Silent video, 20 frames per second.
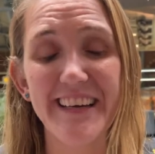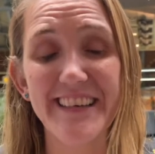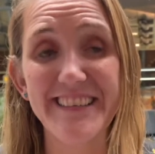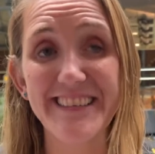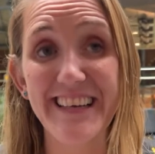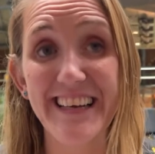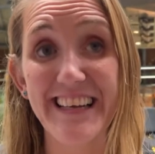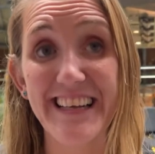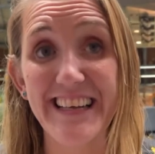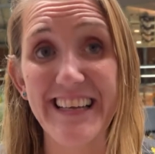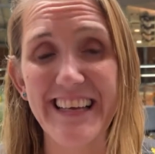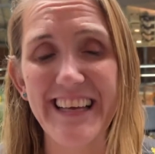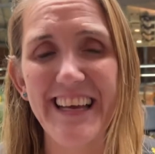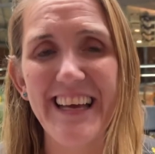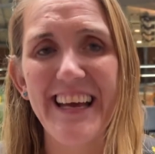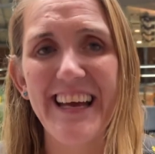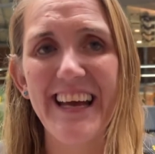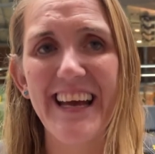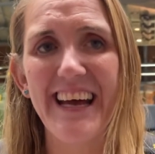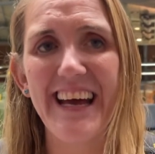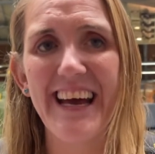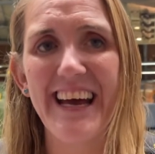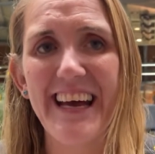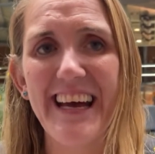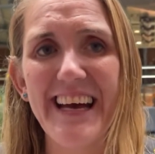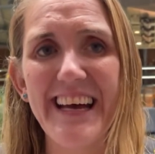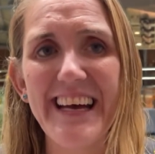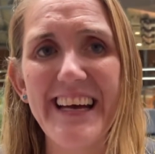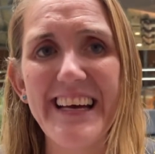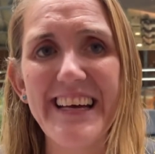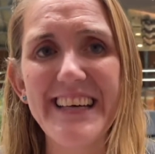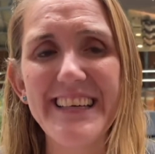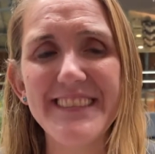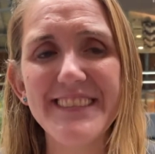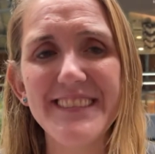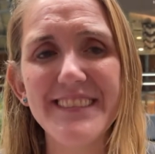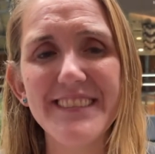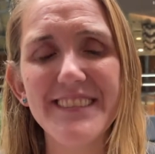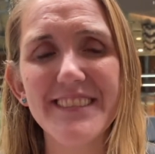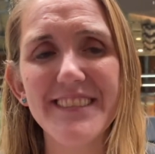exactly.
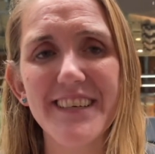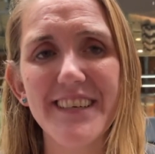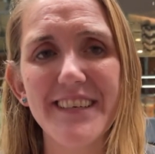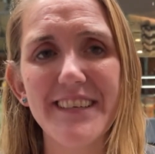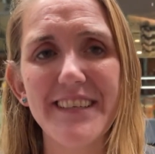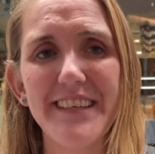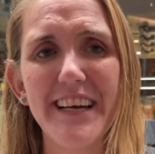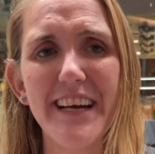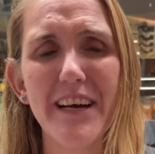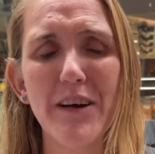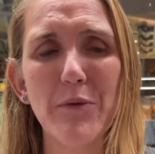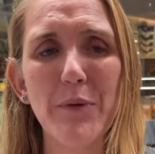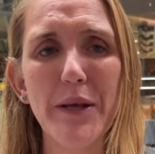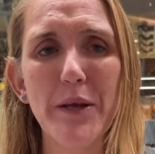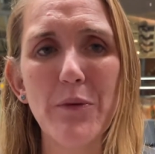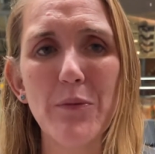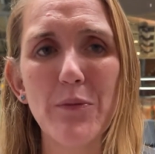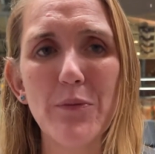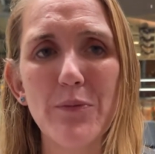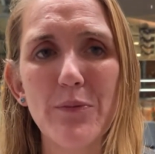And yeah, we